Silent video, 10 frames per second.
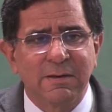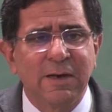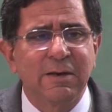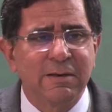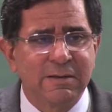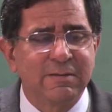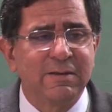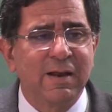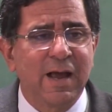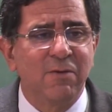That
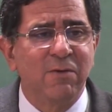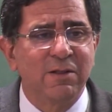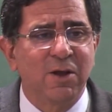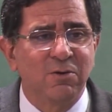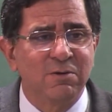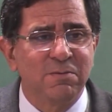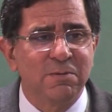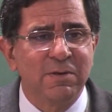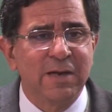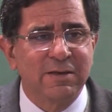this year I have 1,000
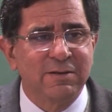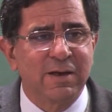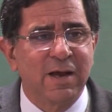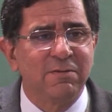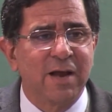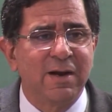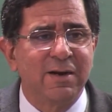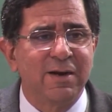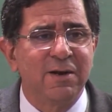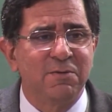people, next year I have
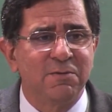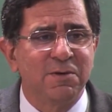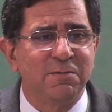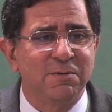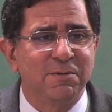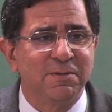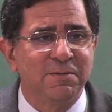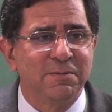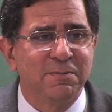950 people.